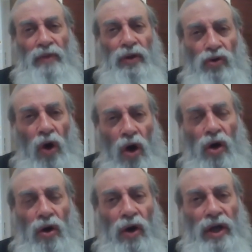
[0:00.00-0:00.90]

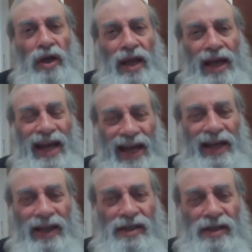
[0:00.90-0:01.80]
Bitochain
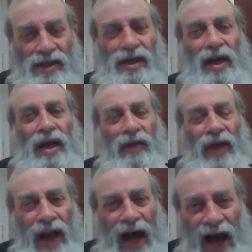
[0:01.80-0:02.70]
is
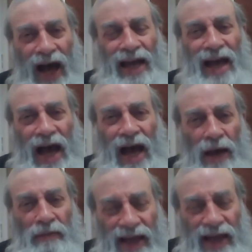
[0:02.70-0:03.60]
that I
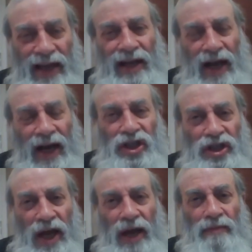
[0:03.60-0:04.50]
am in
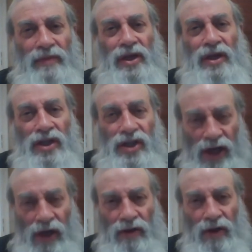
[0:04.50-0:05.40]
Hashem's
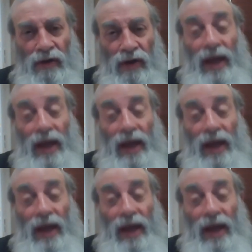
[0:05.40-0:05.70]
shelter.